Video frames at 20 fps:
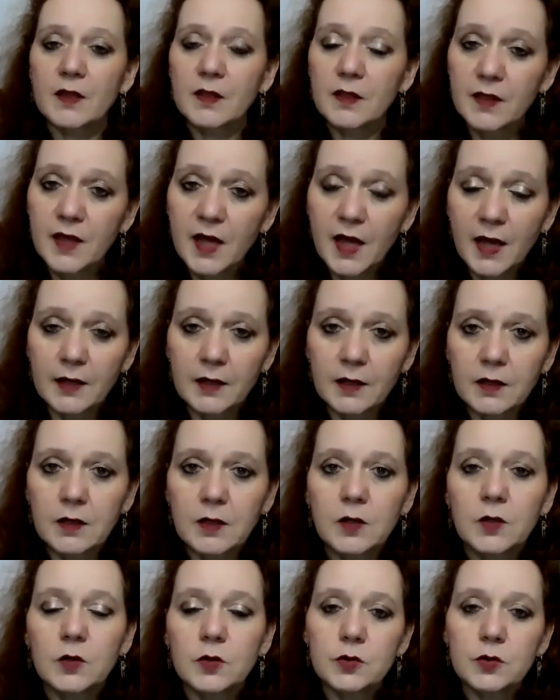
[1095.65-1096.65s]

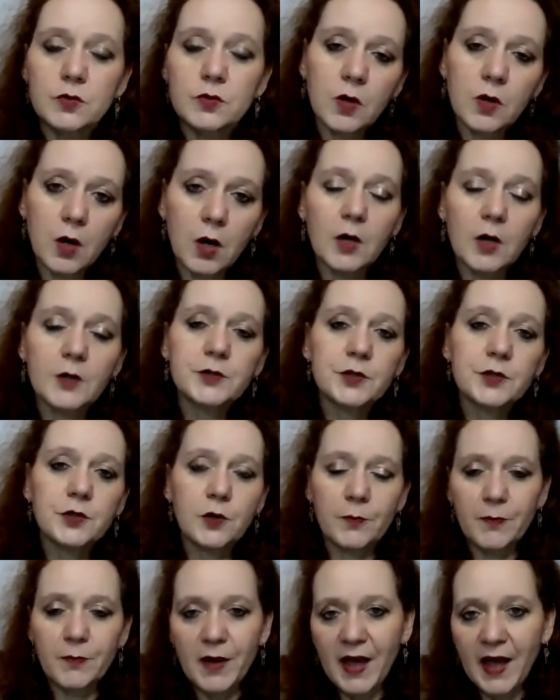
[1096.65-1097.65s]
then you are on
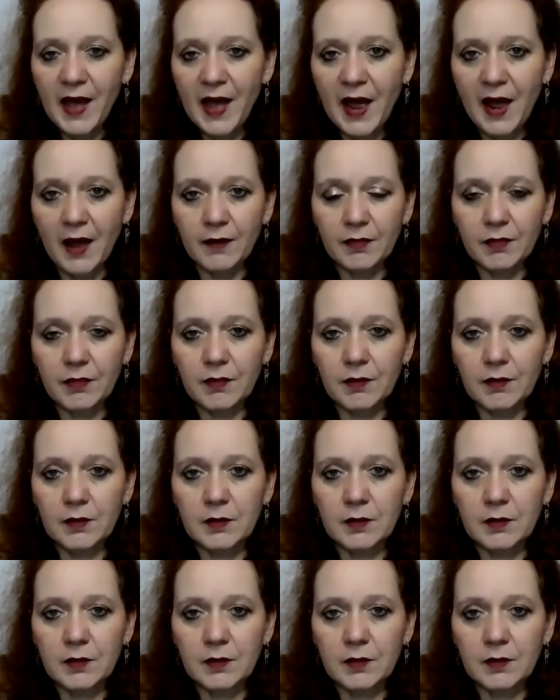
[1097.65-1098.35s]
your path.